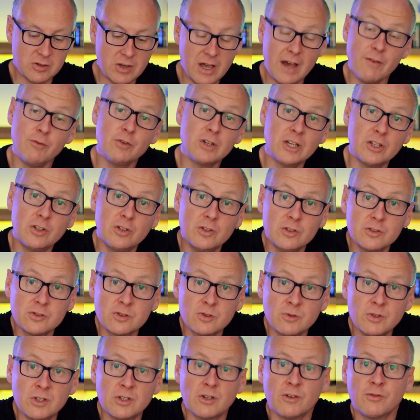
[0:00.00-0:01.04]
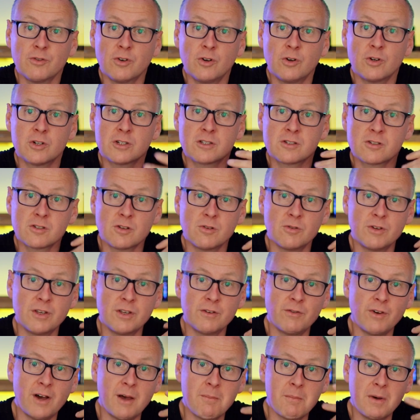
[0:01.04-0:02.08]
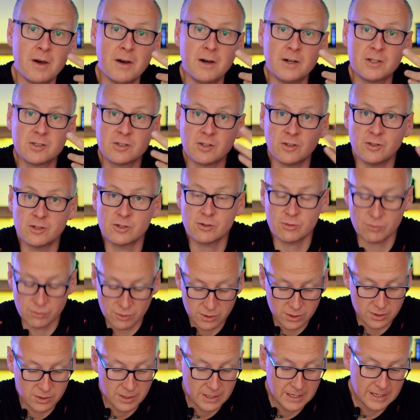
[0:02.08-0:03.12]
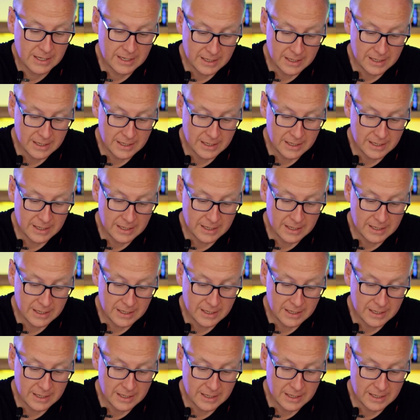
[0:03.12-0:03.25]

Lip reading: You have to get used to it, of course. So if I'm a Sony shooter,